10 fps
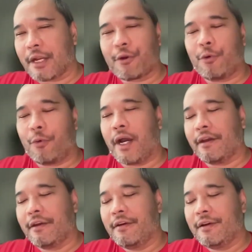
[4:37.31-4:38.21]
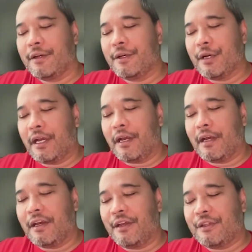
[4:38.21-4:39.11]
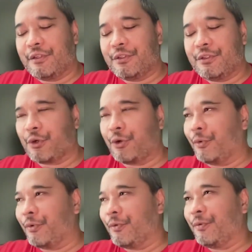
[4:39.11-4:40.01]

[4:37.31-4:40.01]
I don't know why. So,